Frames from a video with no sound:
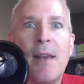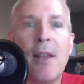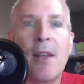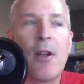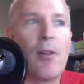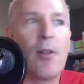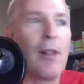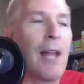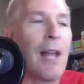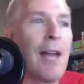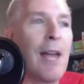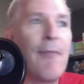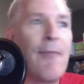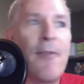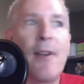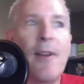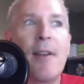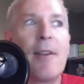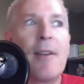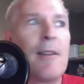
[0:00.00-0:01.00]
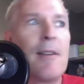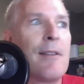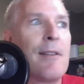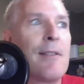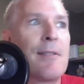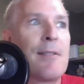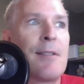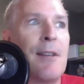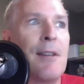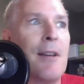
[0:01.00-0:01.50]
You know, life
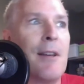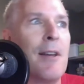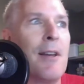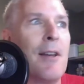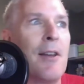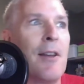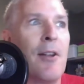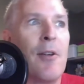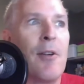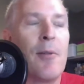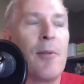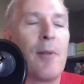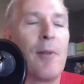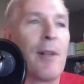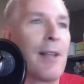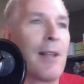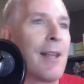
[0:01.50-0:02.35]
is... you know,